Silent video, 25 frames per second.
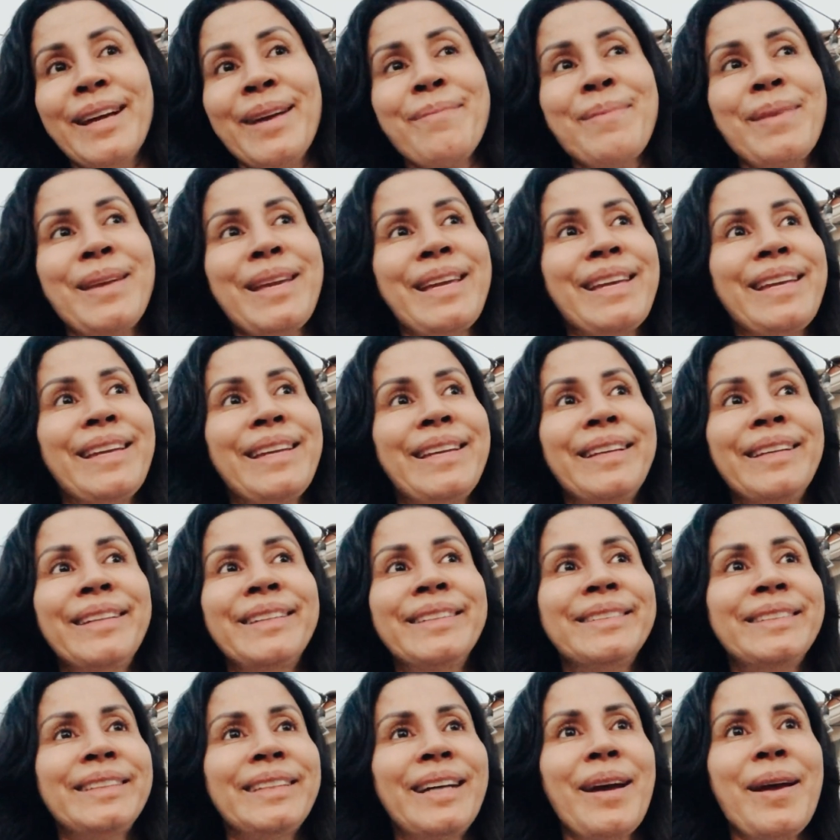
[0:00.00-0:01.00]
I mean,
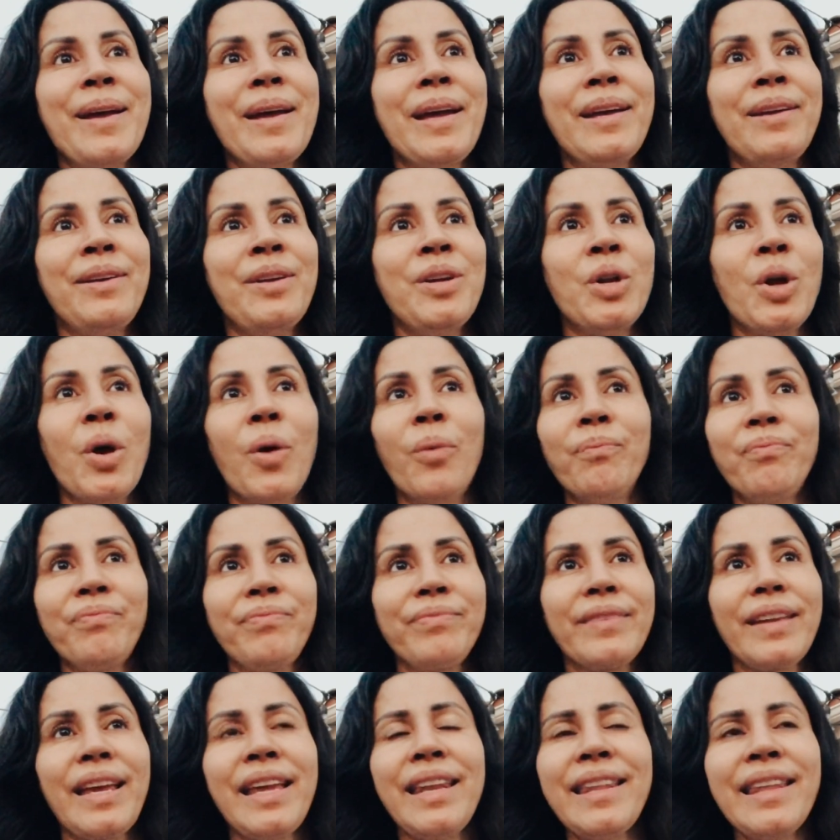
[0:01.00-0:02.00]

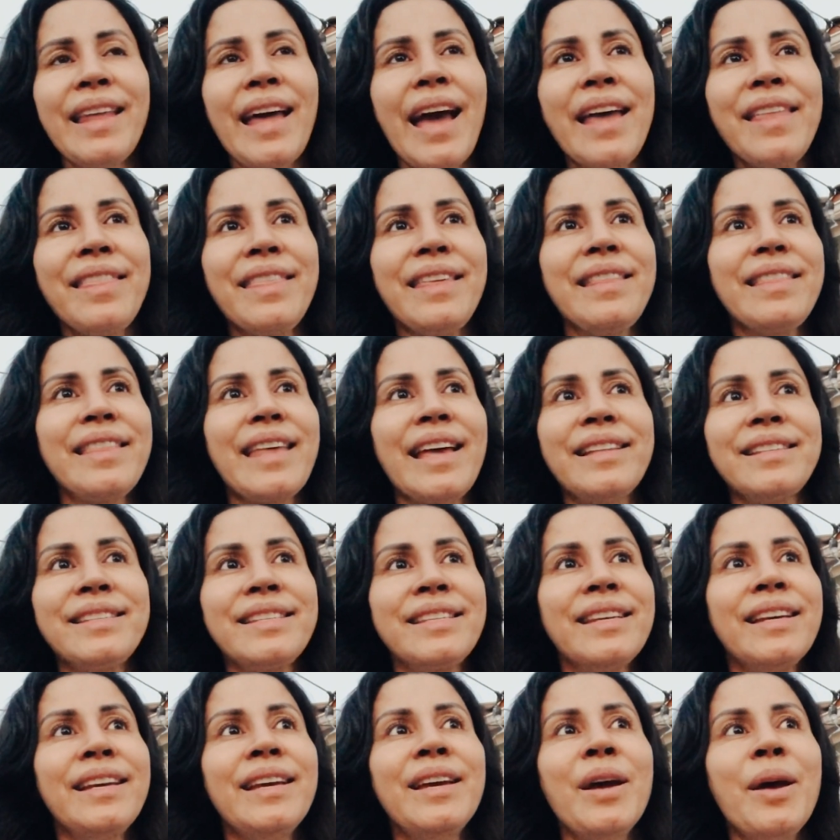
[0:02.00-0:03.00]
and I think that's
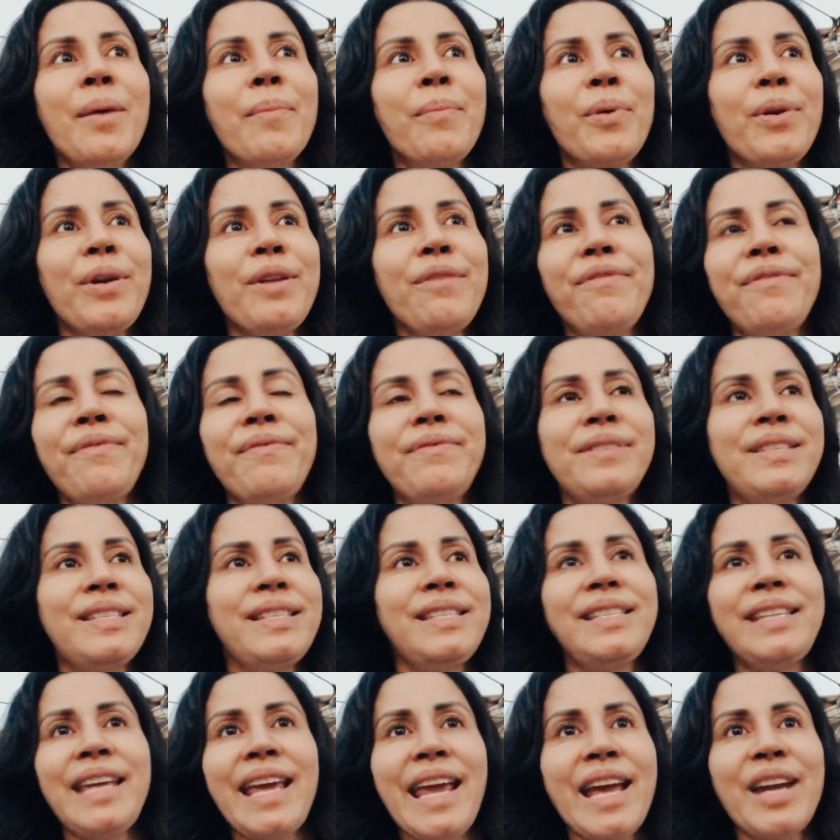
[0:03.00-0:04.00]
pretty
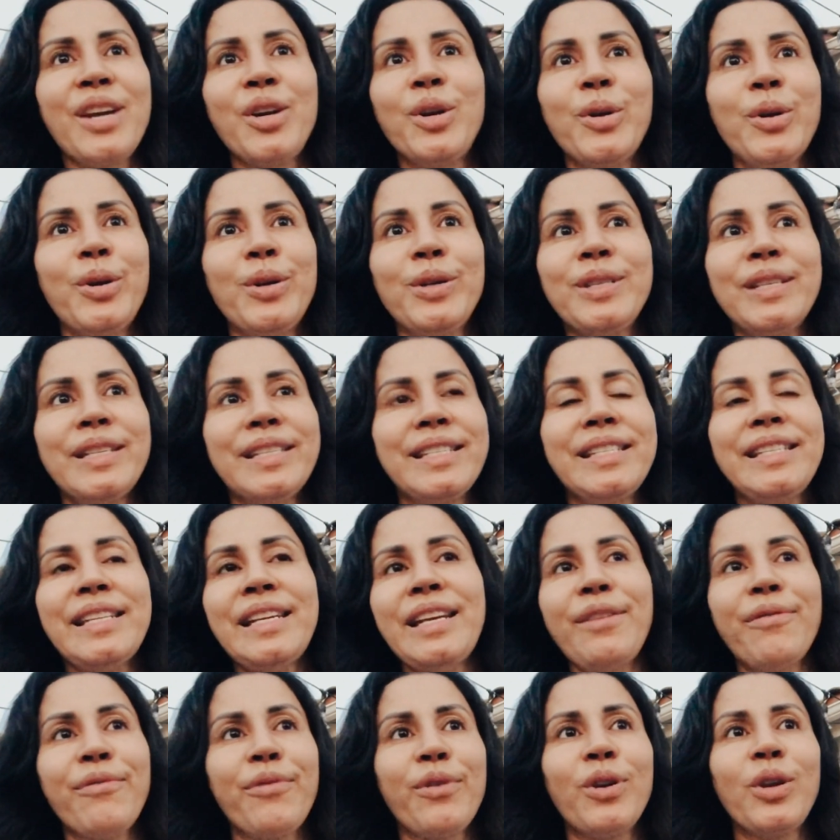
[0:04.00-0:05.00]
standard to see
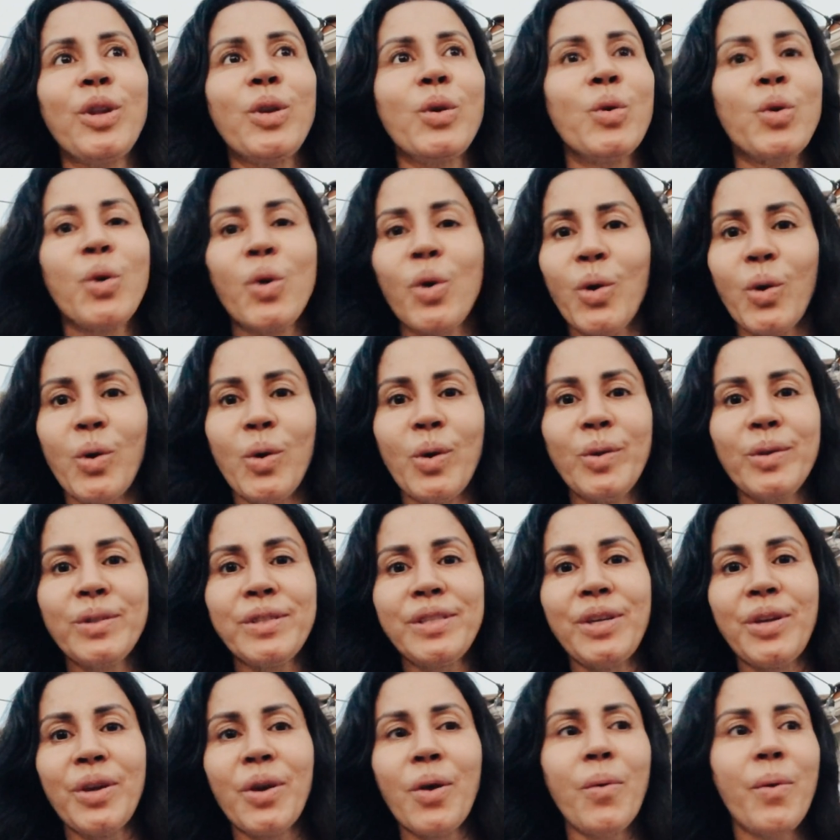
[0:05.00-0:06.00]
for little girls.
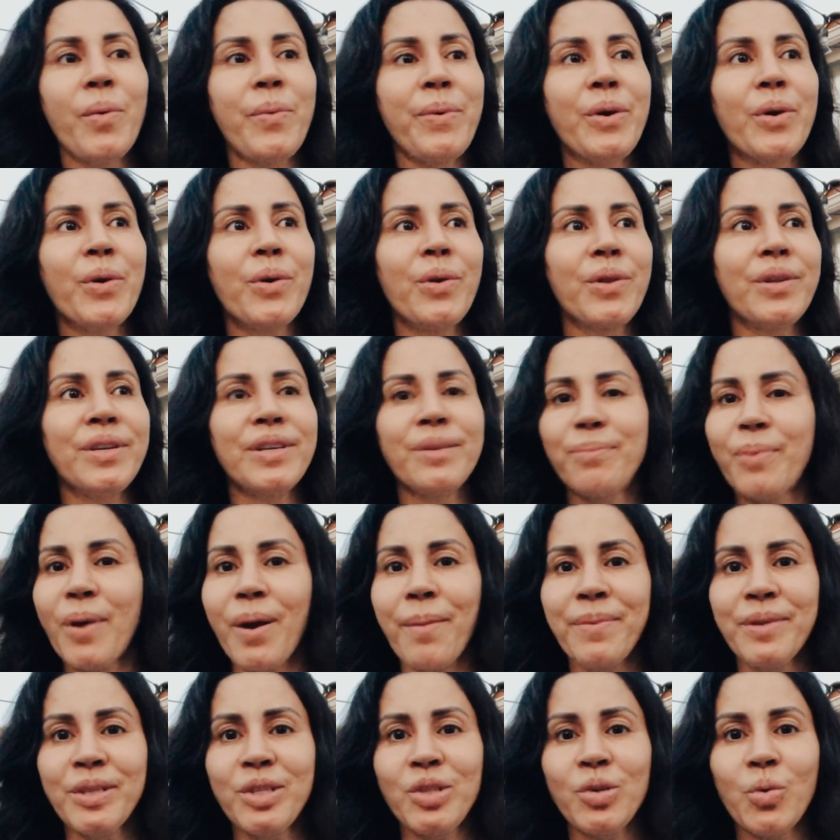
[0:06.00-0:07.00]
When we go to the
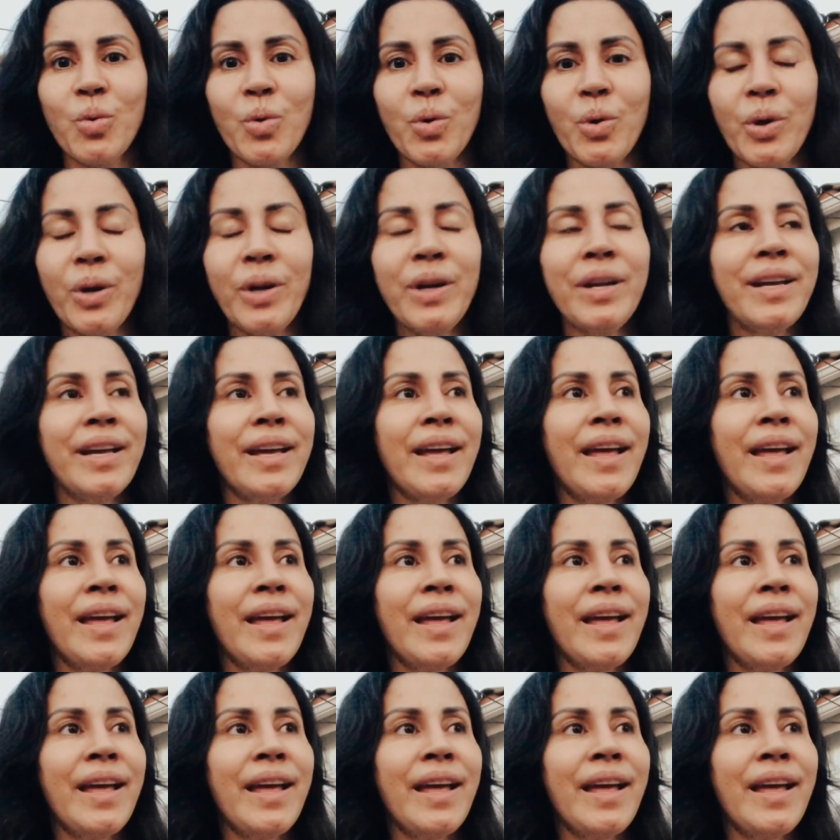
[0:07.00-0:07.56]
department store,